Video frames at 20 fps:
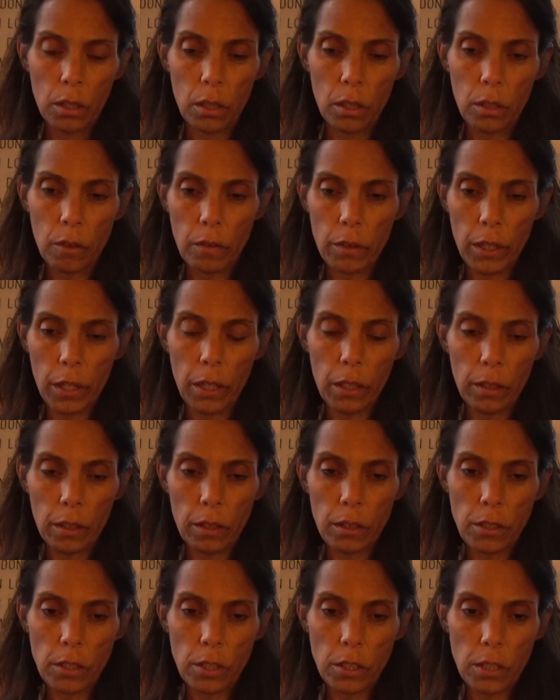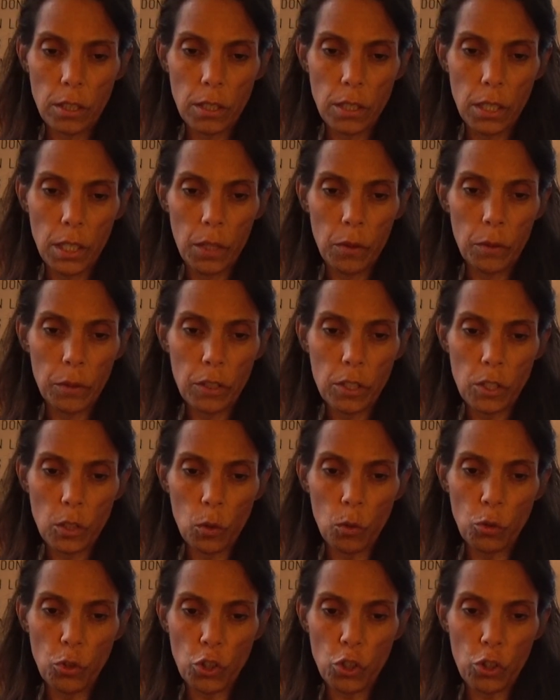Alright, let's just see what the
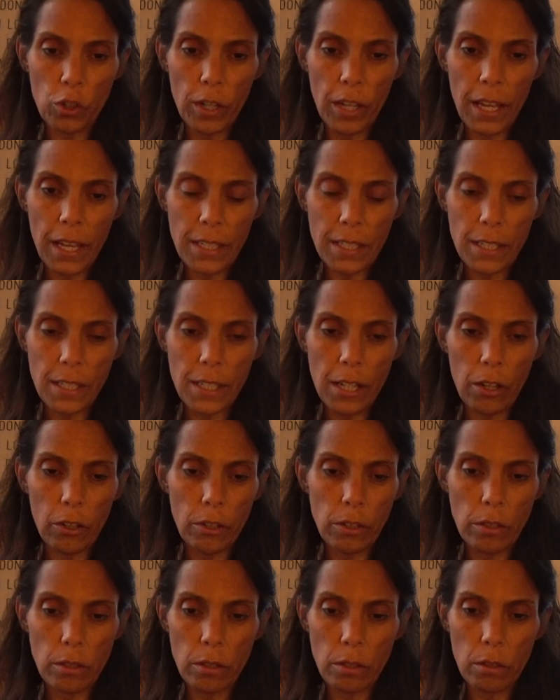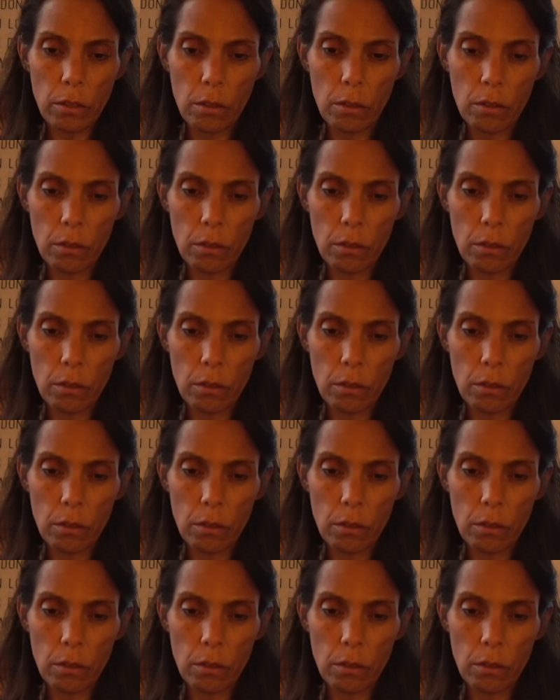soul's journey has to tell us.